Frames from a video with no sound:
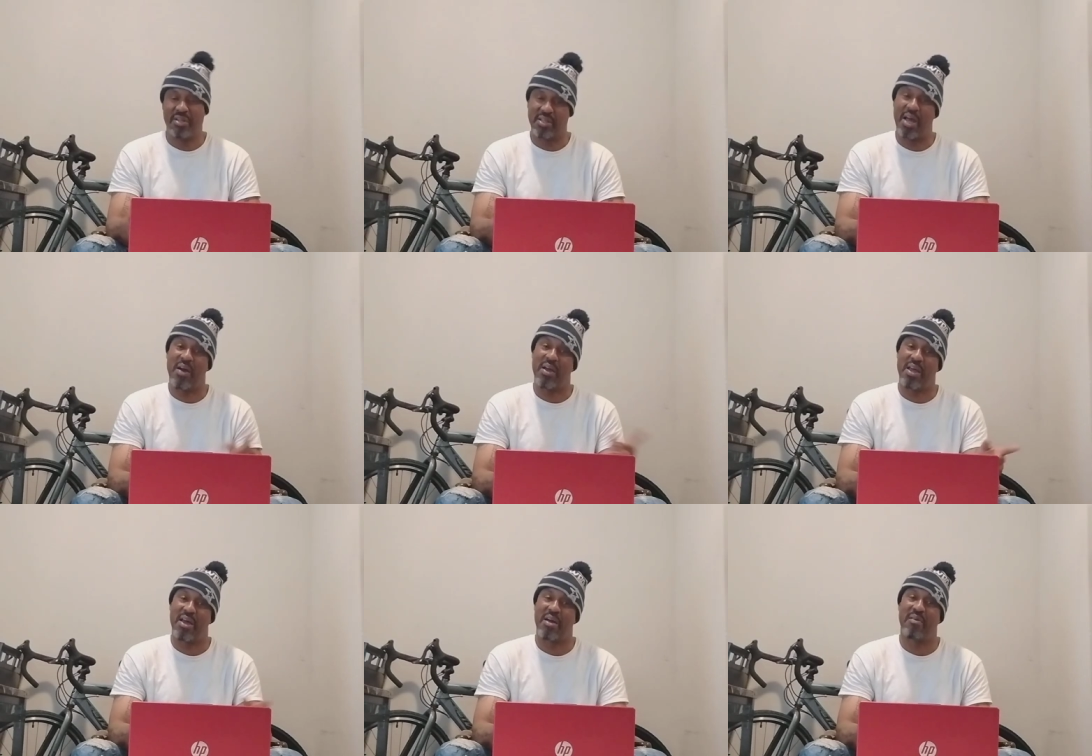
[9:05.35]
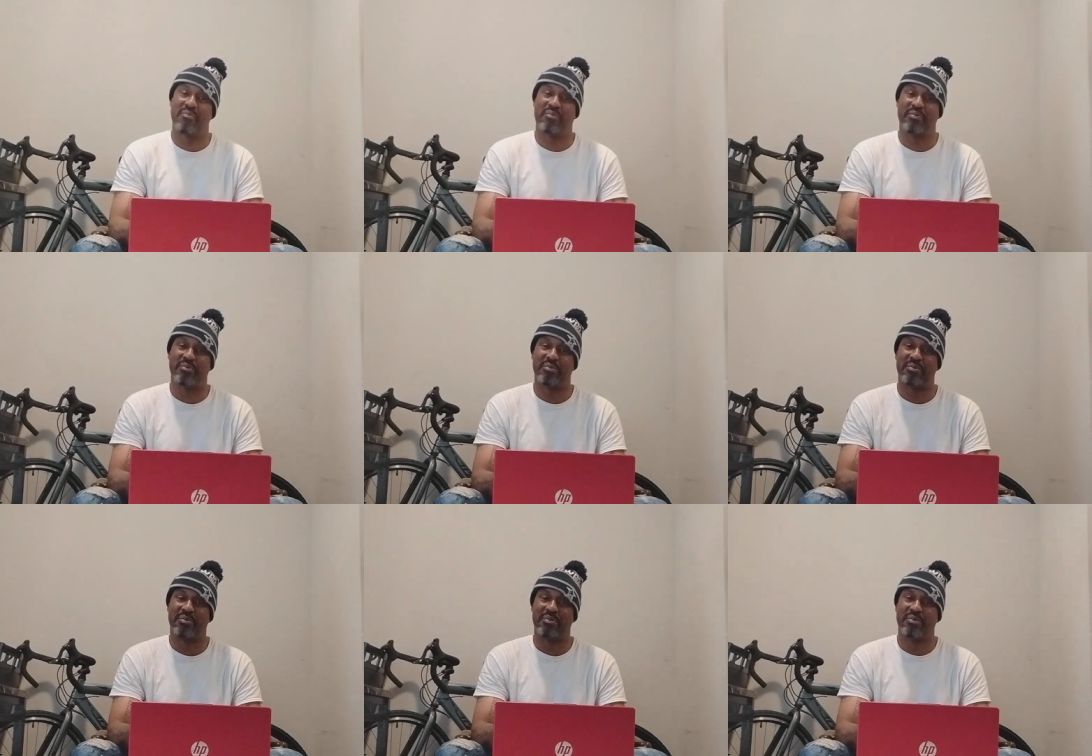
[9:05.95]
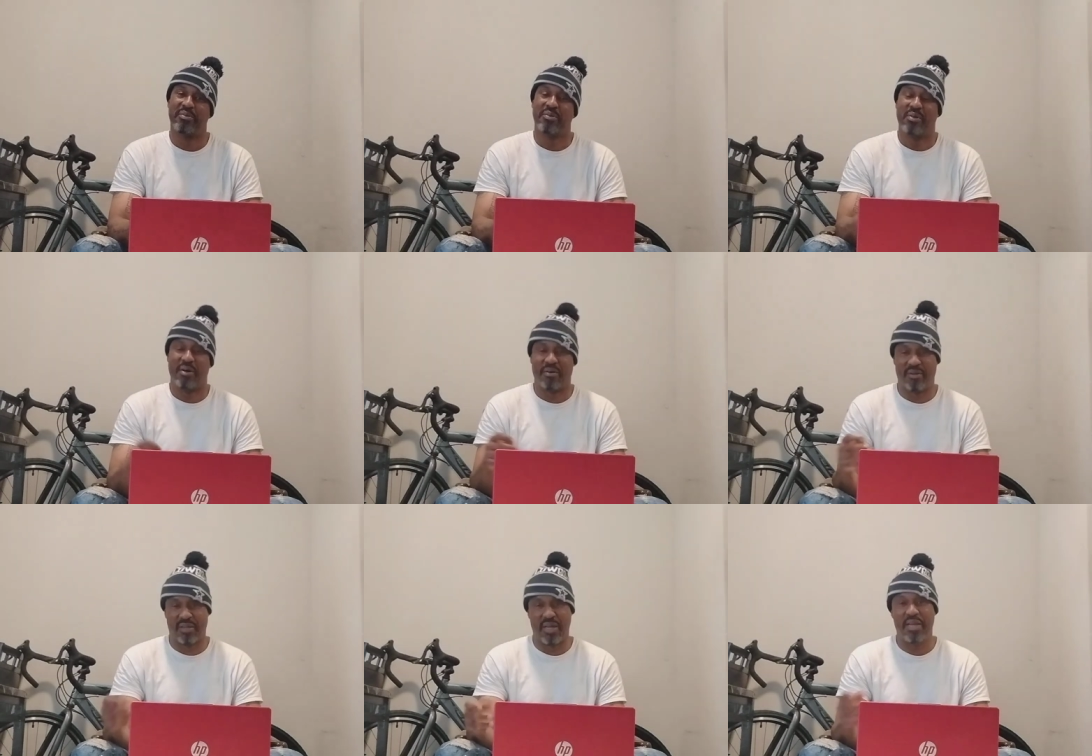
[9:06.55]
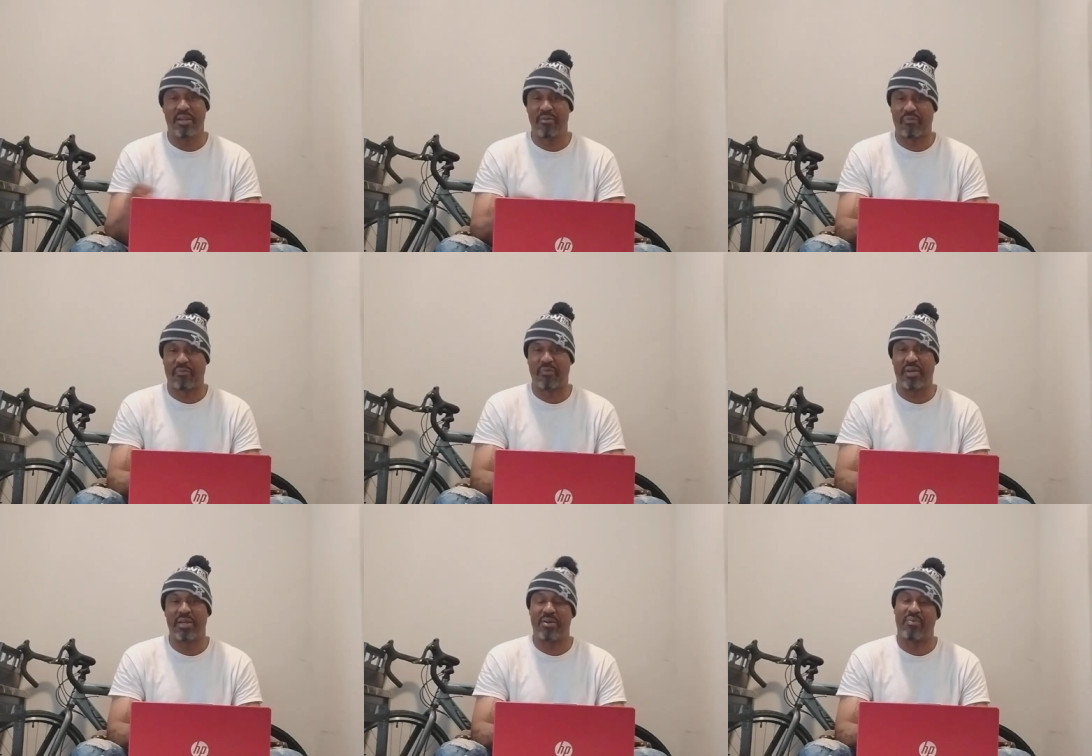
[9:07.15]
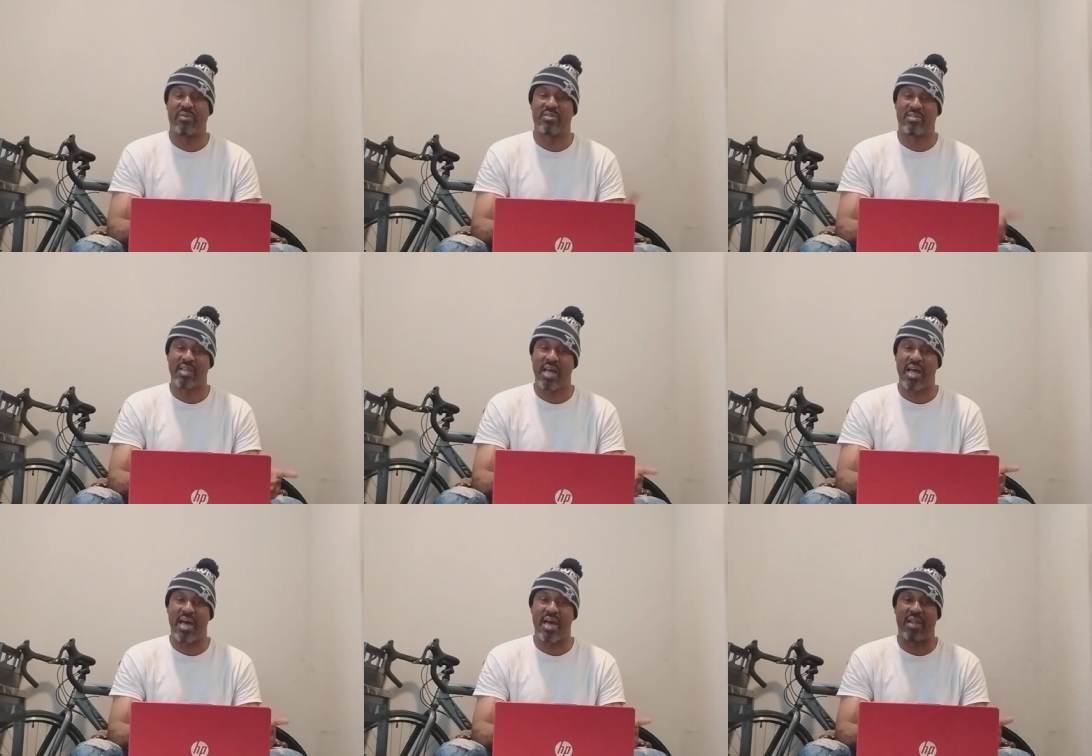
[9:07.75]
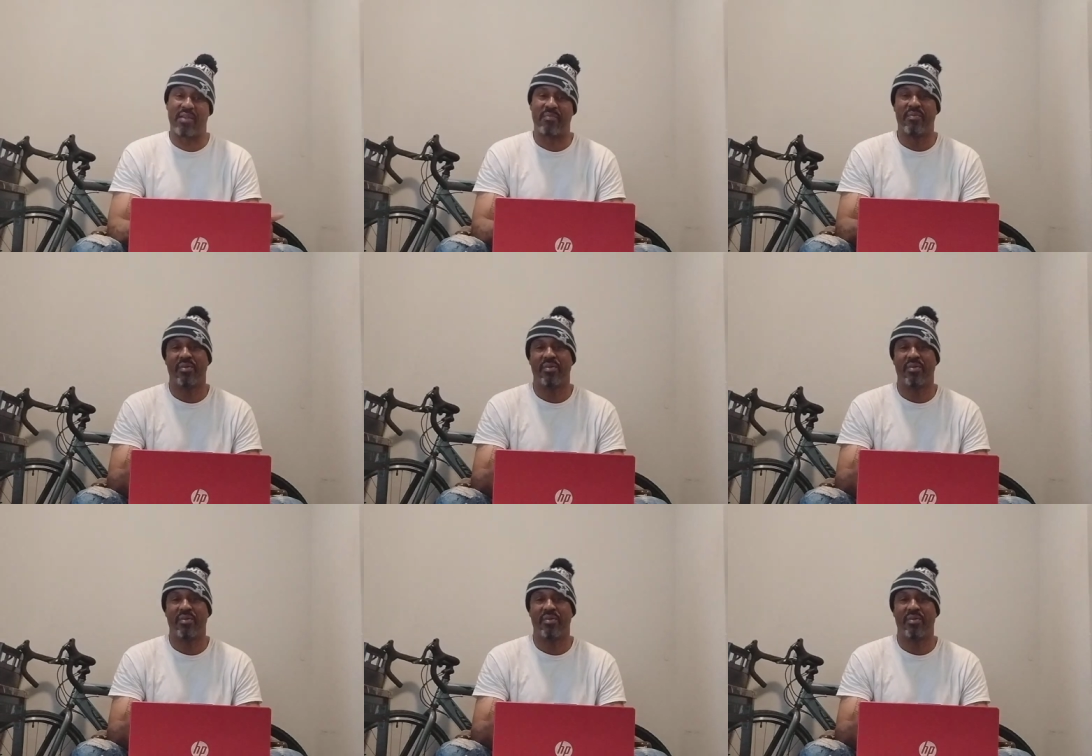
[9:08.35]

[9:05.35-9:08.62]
y'all have a lady friend on the side.